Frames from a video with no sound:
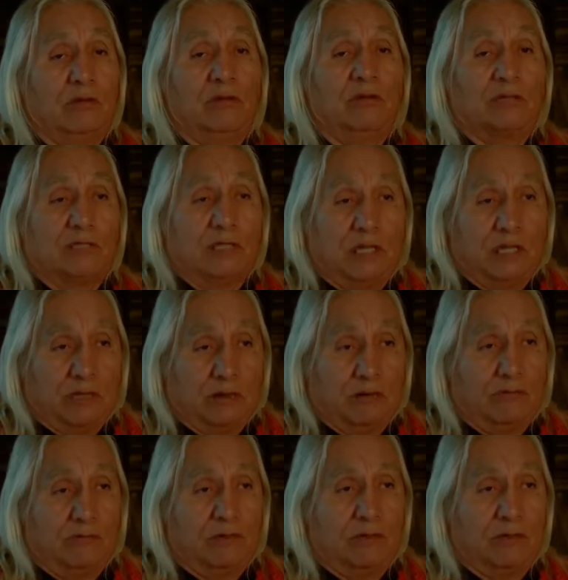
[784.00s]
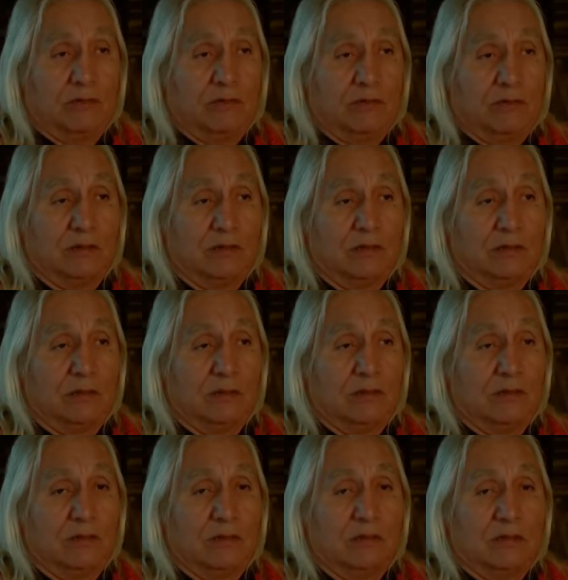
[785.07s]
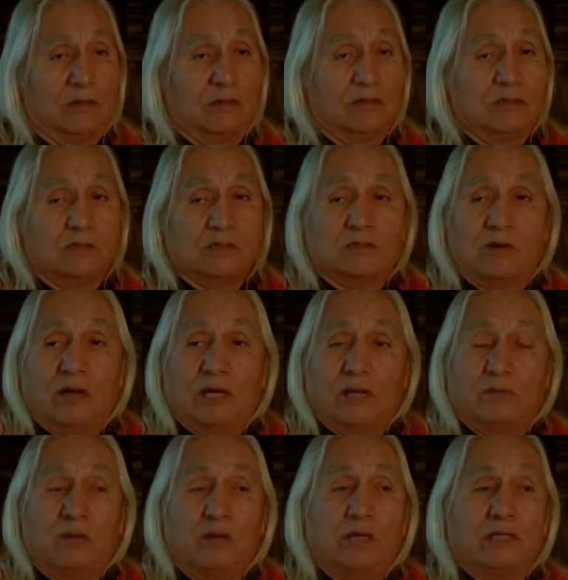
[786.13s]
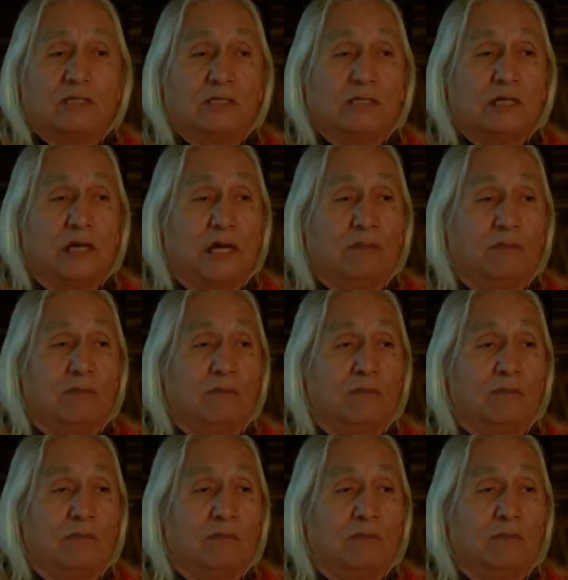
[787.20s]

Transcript: We will take care of it. So at a point in time,